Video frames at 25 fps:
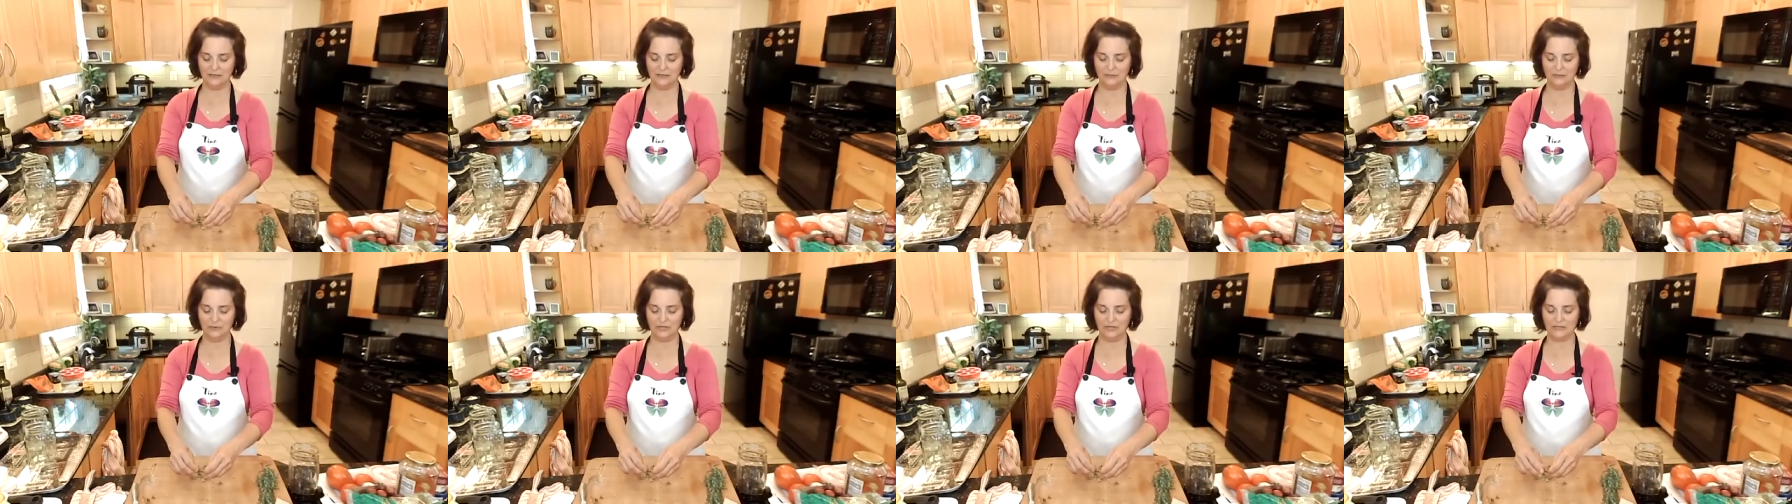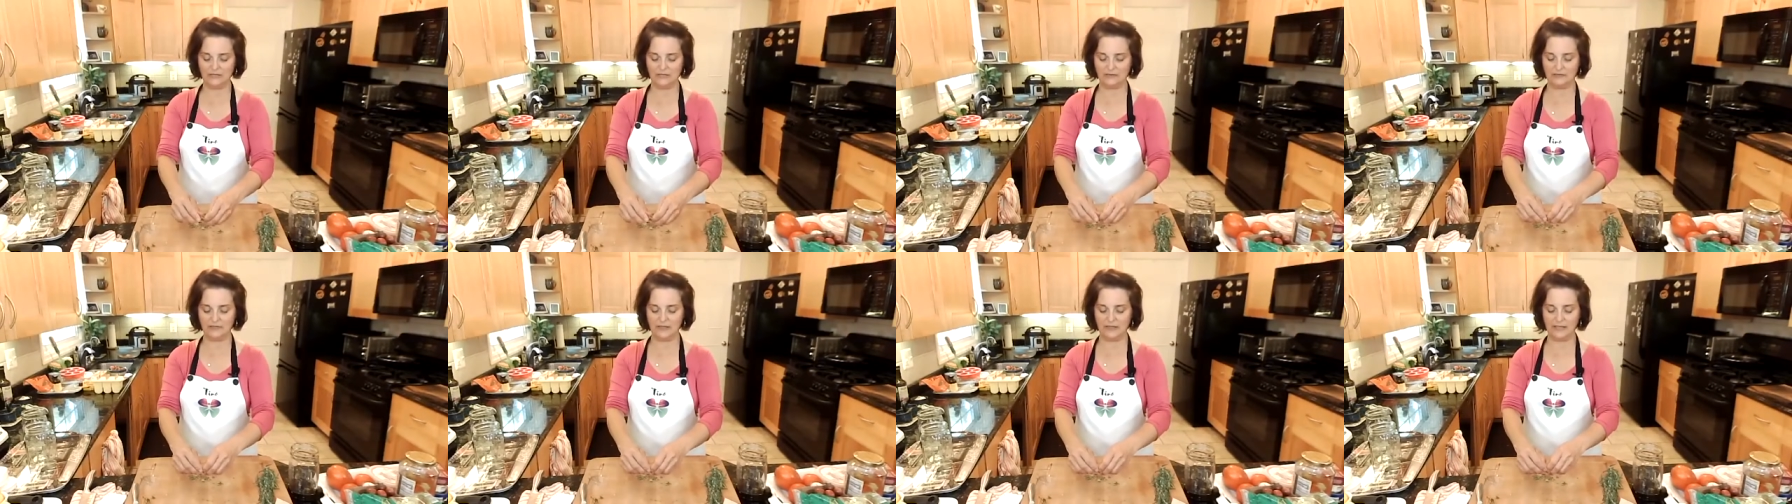
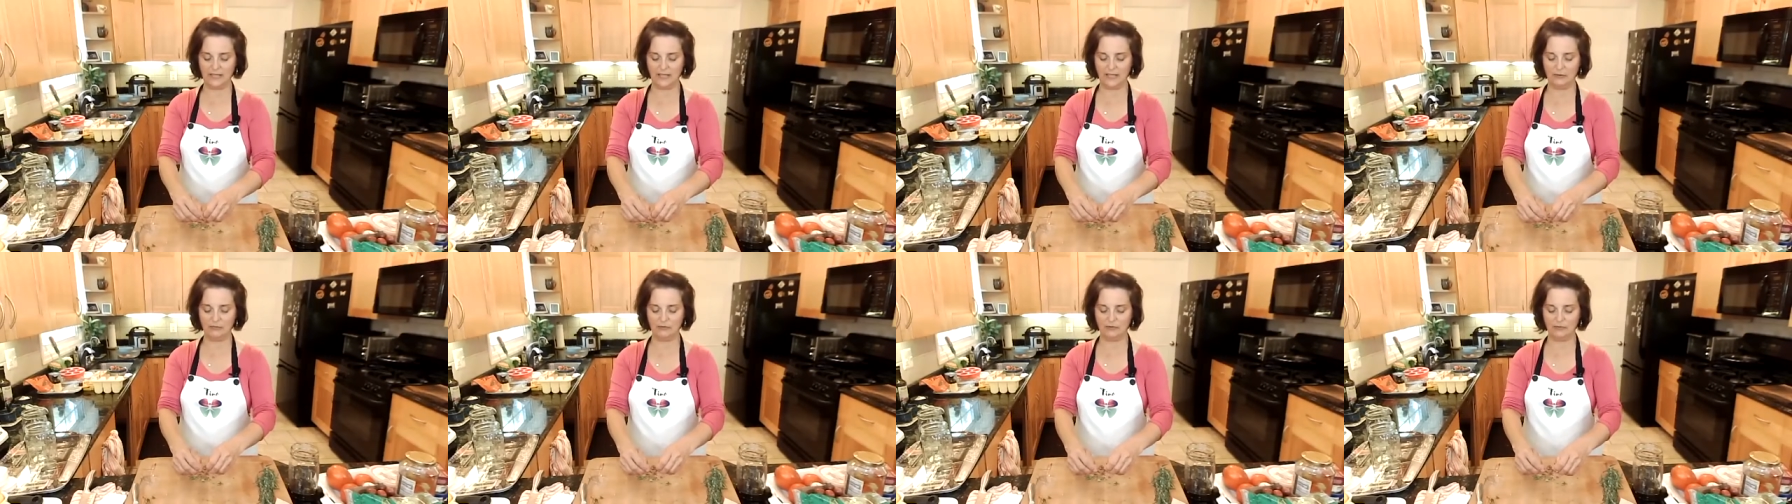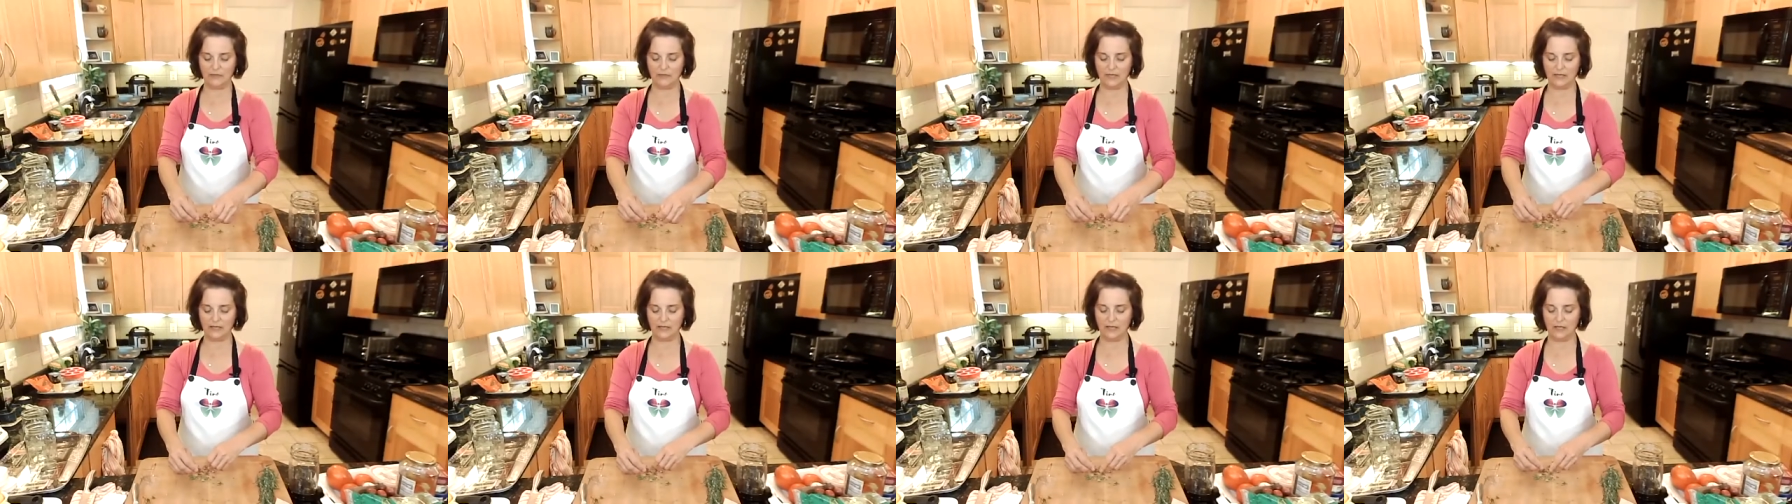because if they came
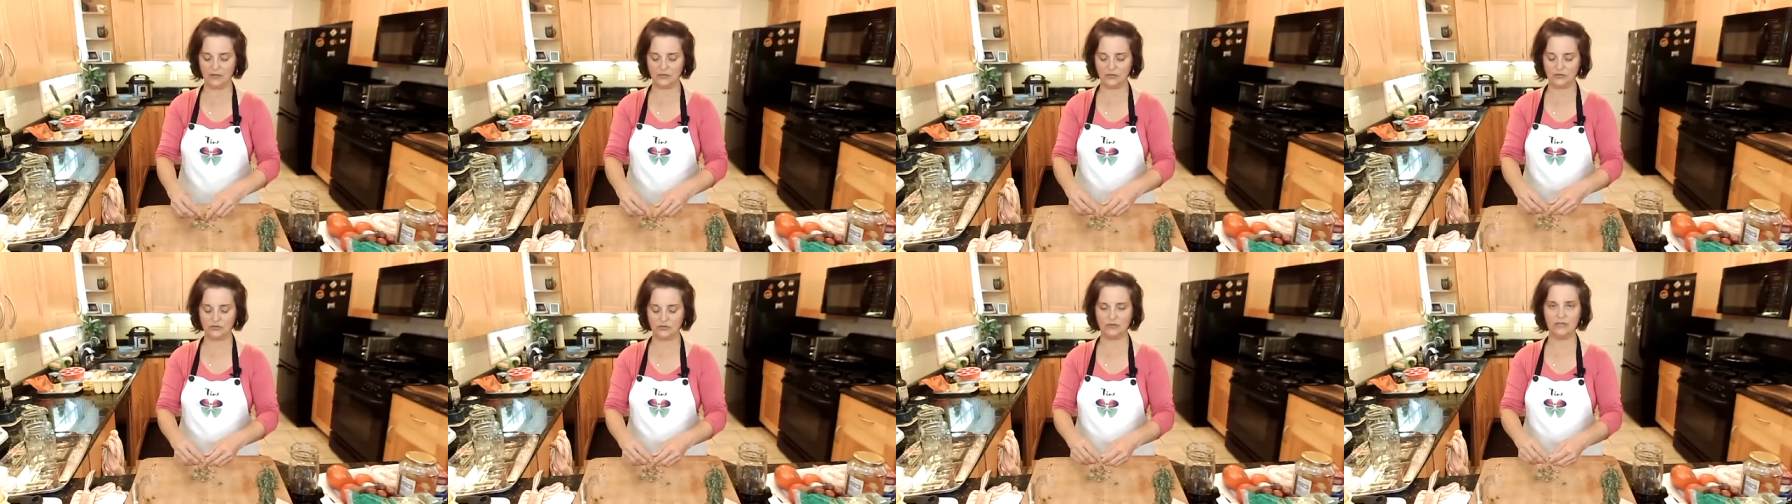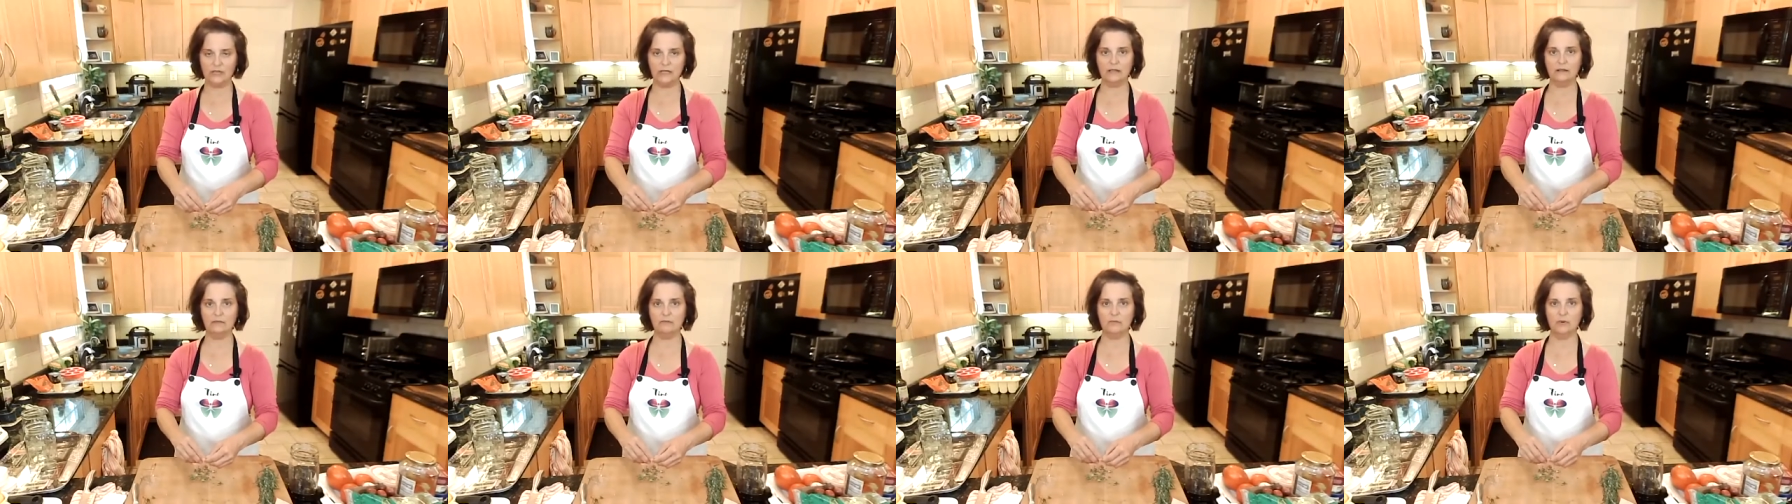from that
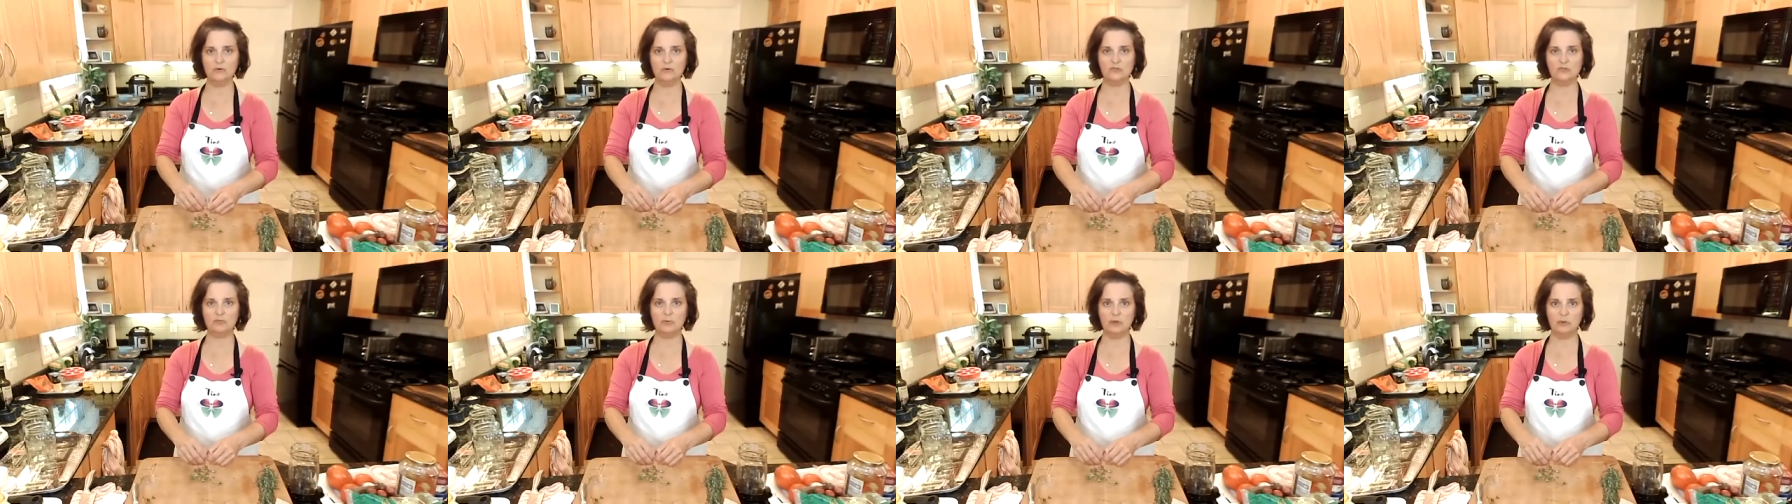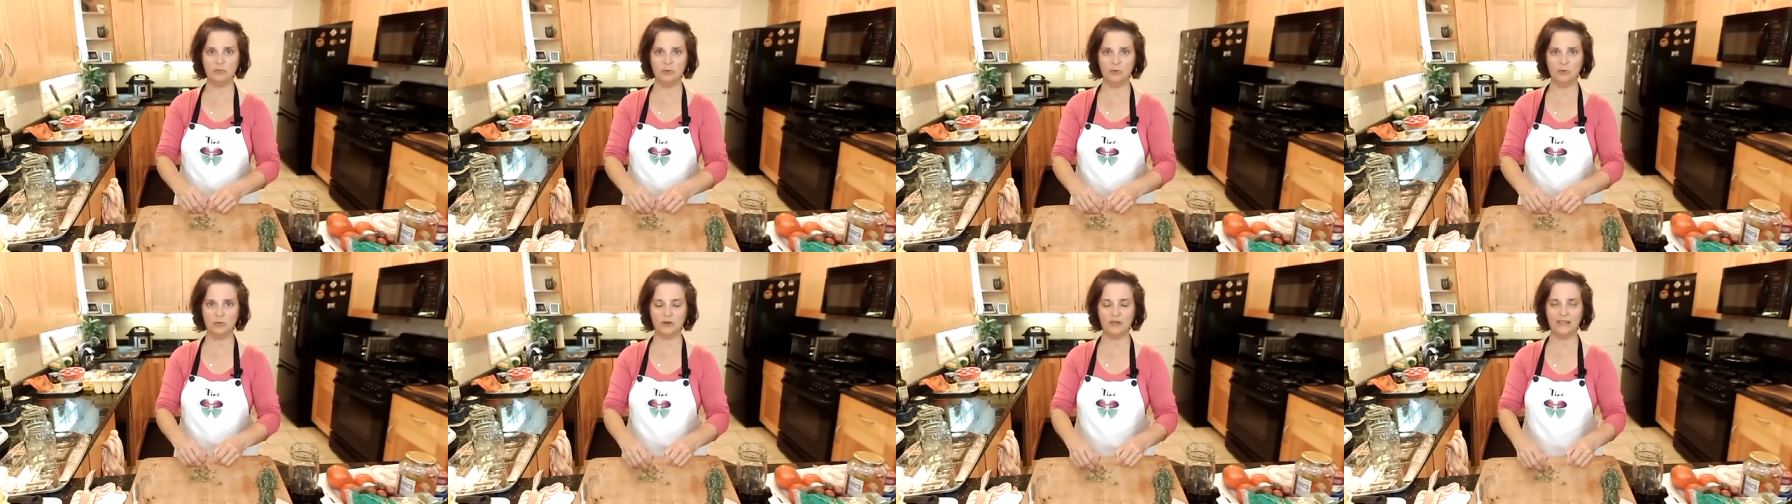country, most
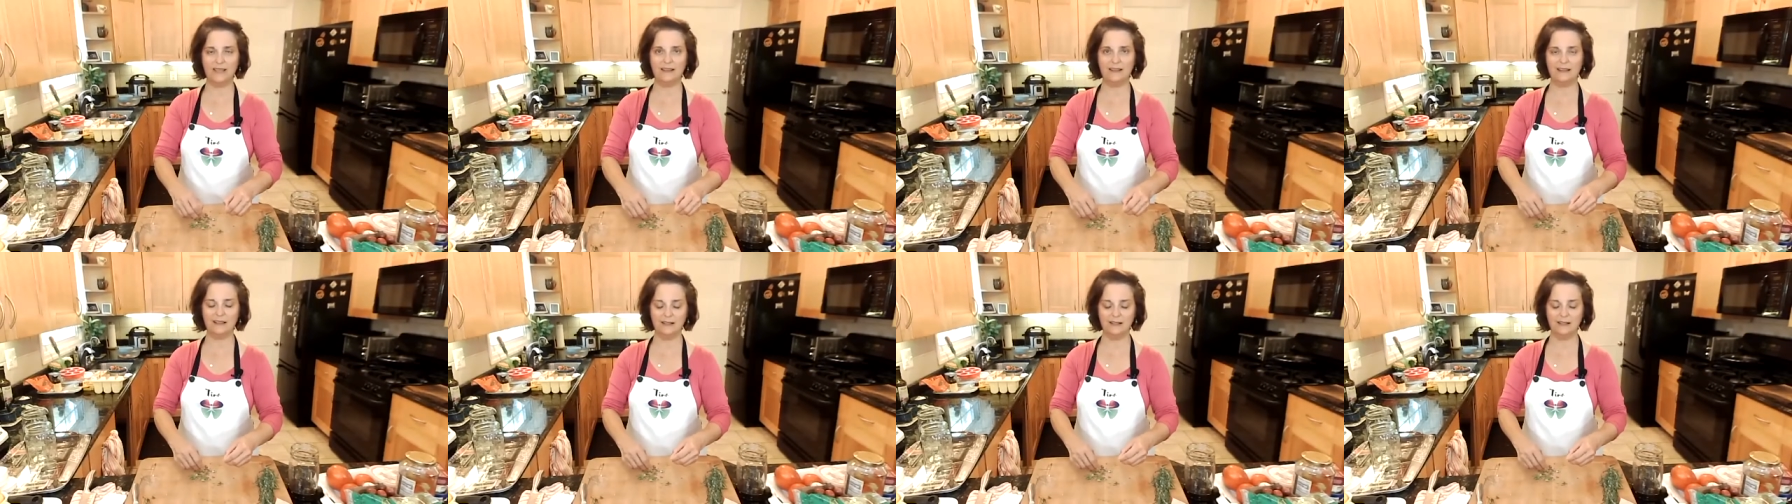people were